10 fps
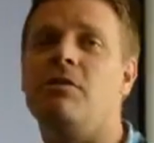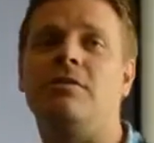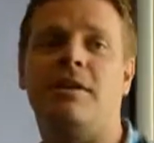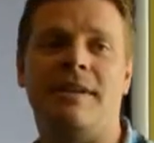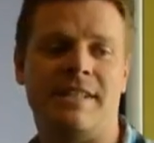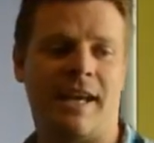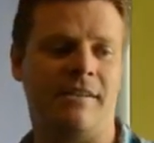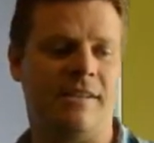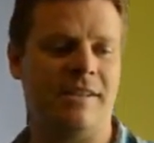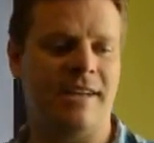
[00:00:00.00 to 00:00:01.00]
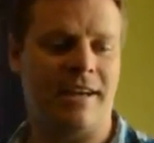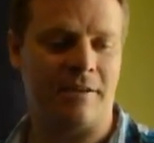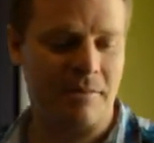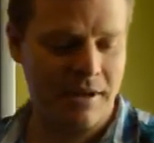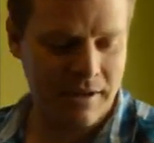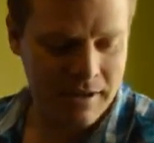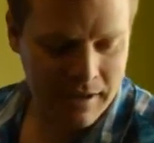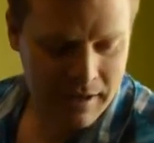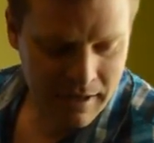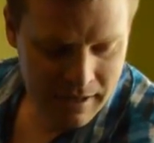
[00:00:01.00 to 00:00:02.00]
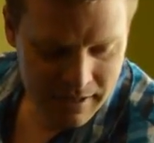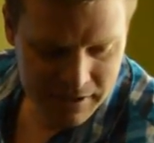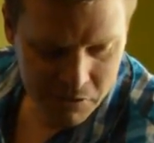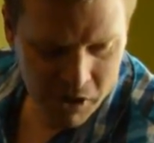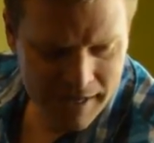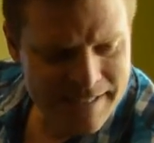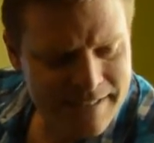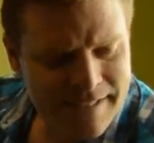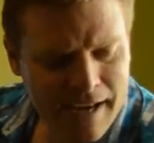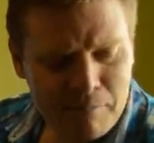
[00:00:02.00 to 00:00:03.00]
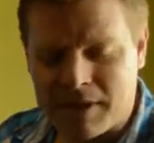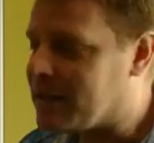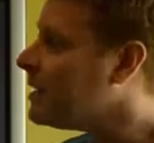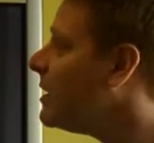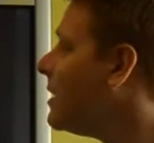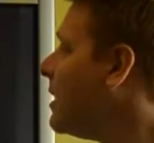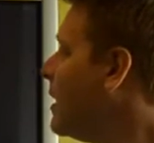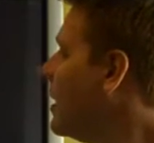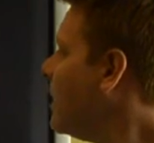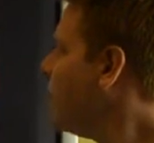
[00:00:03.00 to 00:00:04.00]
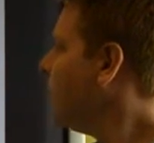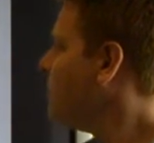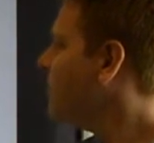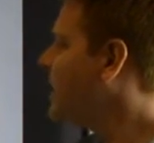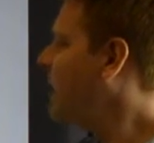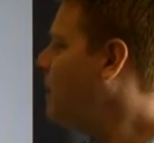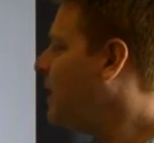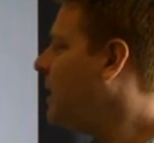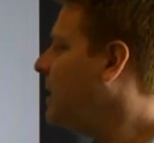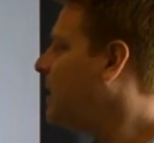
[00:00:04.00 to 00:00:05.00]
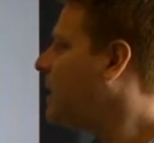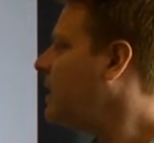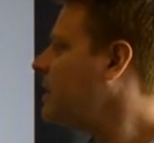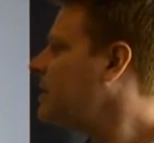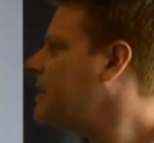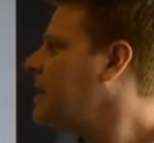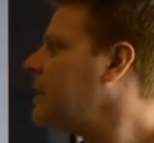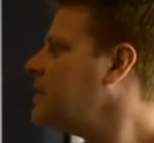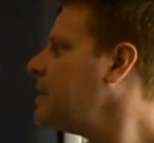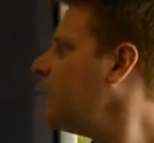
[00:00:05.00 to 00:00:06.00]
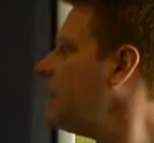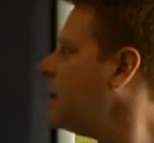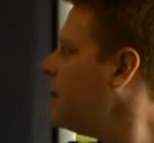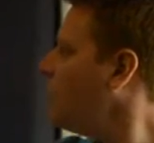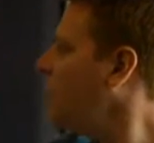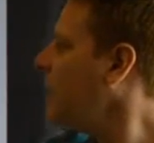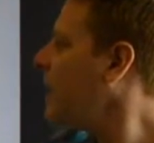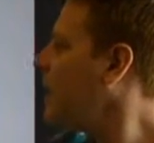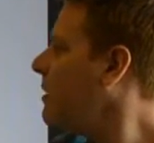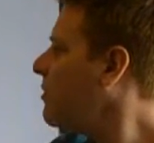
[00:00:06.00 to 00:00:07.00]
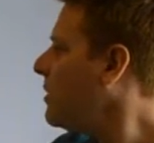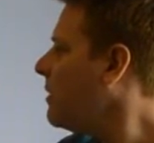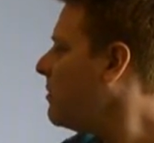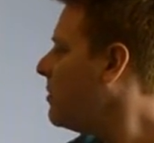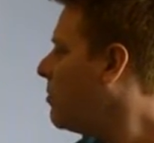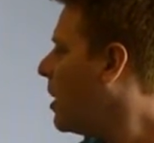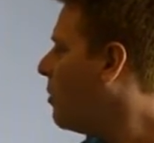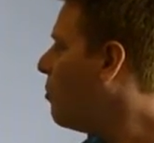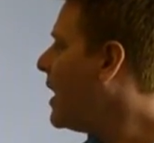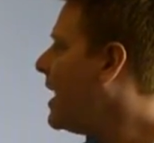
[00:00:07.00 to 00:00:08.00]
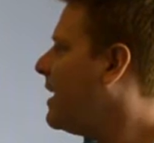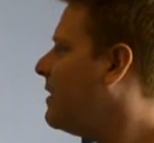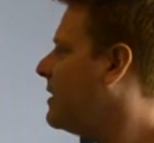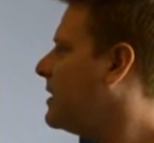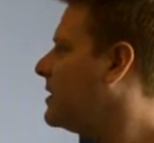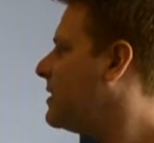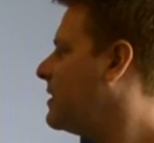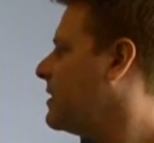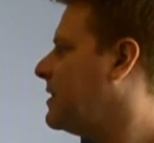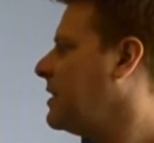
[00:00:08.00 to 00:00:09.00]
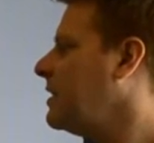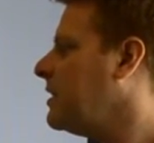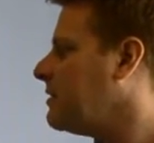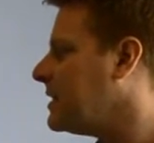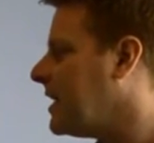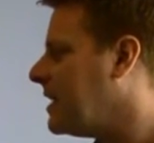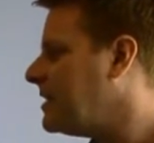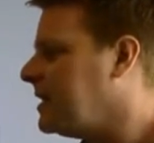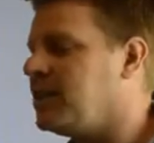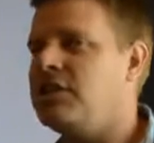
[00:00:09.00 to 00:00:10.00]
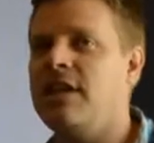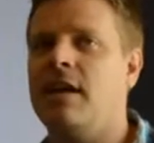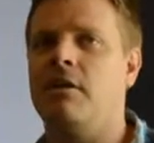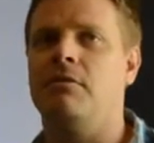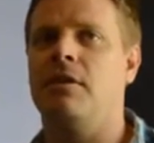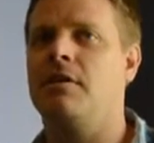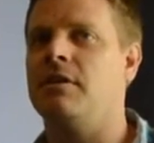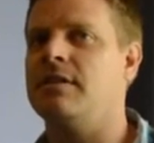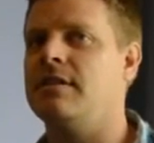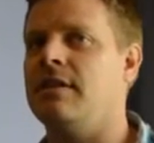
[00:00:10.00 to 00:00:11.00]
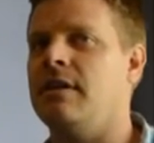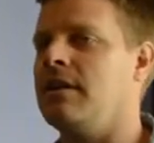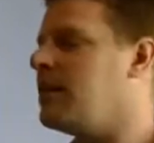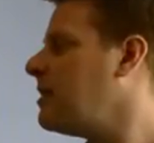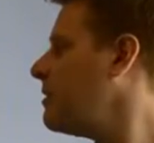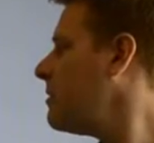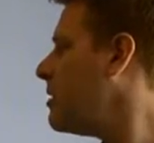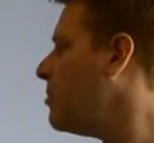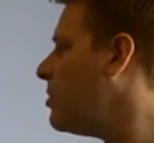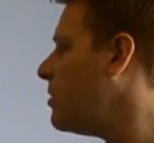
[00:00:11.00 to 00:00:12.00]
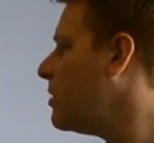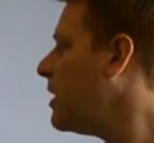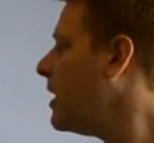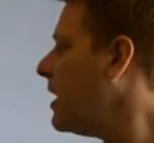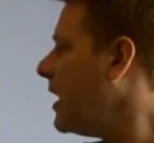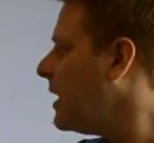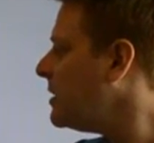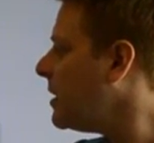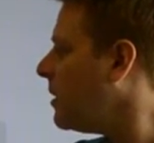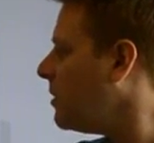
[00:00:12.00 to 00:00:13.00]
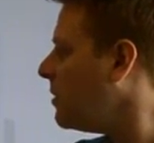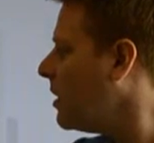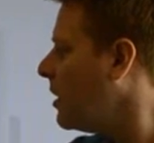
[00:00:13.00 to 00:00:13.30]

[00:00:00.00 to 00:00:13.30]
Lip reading: also exactly the same. And so why is this happening? So what's happening here is that we are aware that this cylinder is casting a shadow across the board. And so